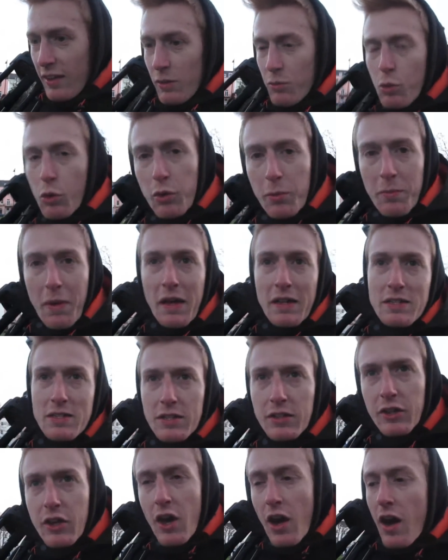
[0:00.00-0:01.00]
Walking back to
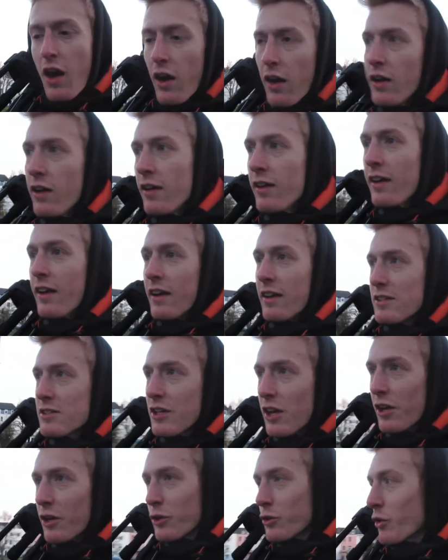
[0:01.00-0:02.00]
the car. And it's
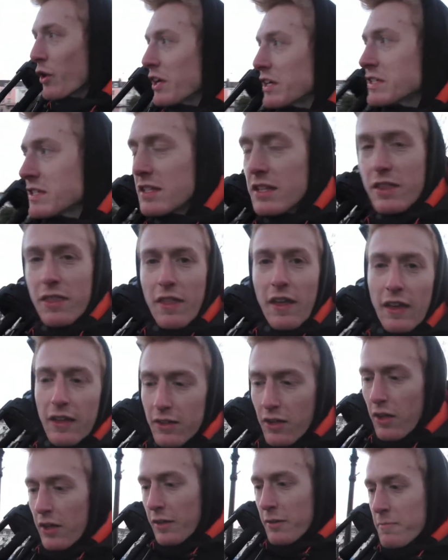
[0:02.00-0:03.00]
kind of crazy to think
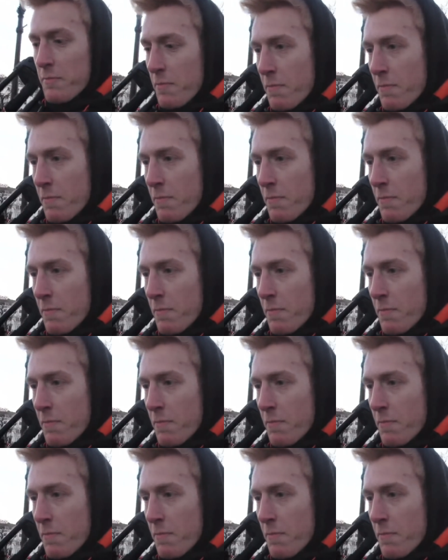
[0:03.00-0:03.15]
like